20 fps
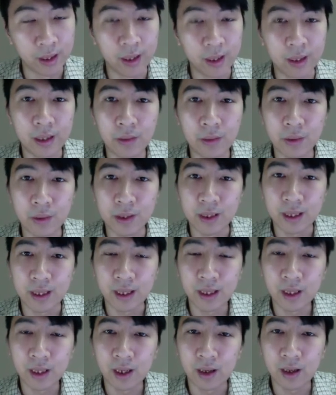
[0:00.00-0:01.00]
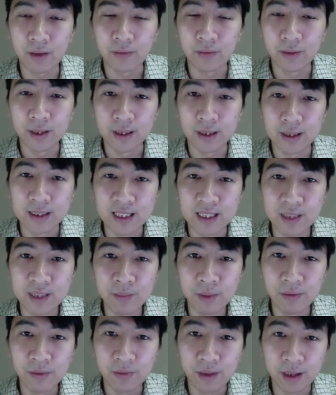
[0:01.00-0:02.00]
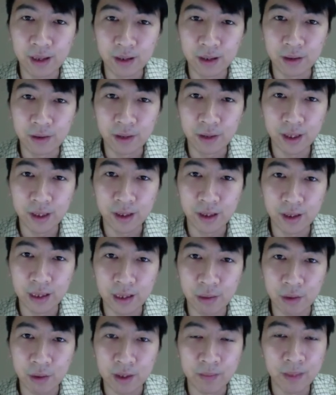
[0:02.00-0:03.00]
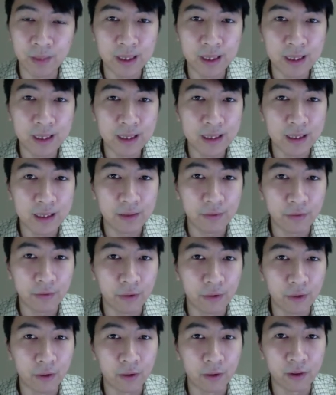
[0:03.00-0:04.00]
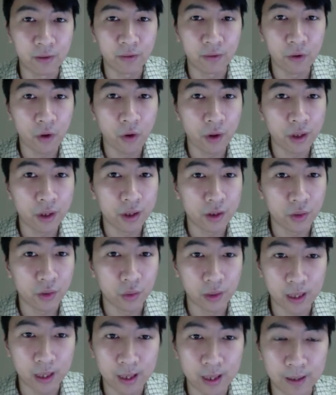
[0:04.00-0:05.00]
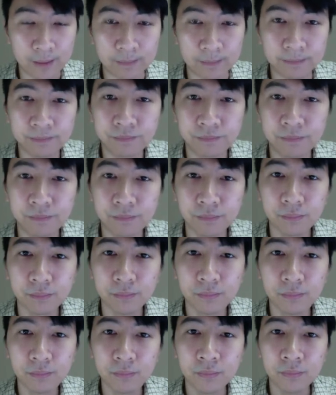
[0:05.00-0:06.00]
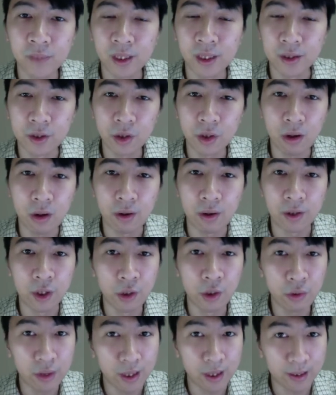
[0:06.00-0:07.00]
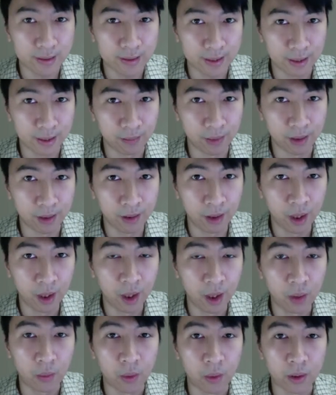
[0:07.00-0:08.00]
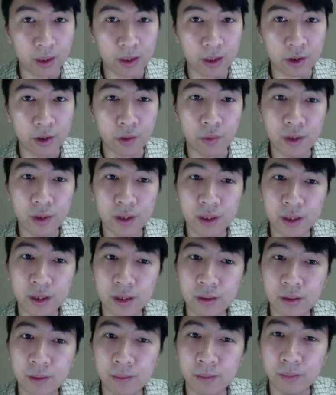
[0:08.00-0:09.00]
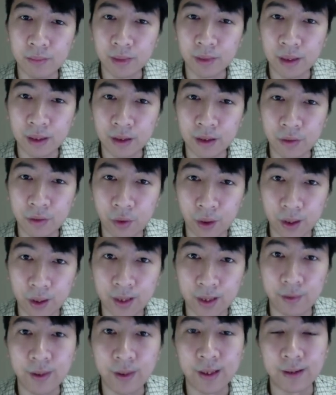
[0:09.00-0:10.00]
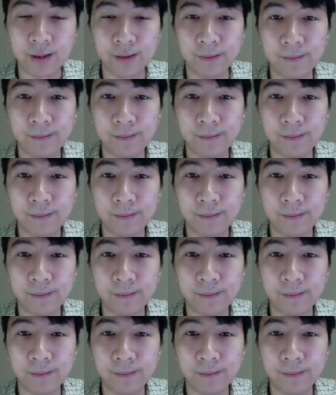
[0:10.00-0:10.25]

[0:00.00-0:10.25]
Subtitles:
It was a kind of simplified Greek that was made easy for the foreigners to learn. And so our New Testament was actually written in Koine Greek.